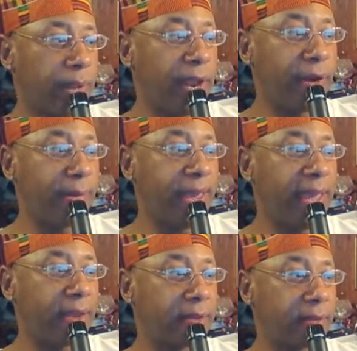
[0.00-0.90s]

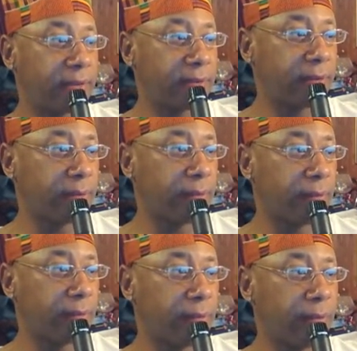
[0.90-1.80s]
Aramaic
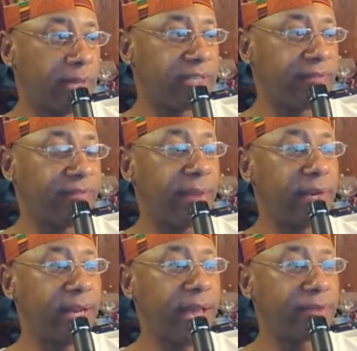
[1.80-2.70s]
is a
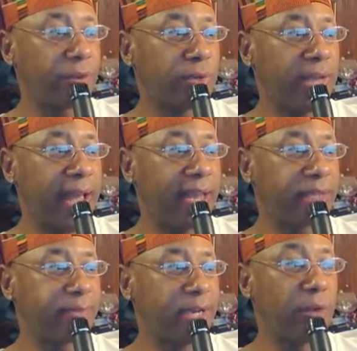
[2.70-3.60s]
family language or
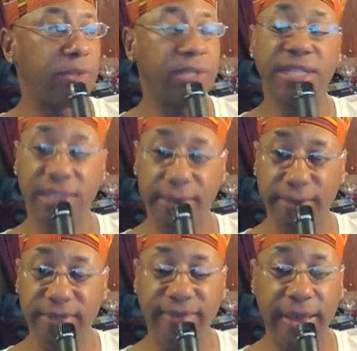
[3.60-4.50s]
dialect belonging to the
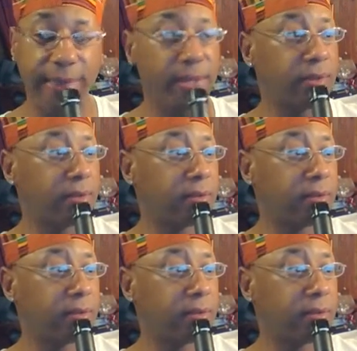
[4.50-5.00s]
Semitic family.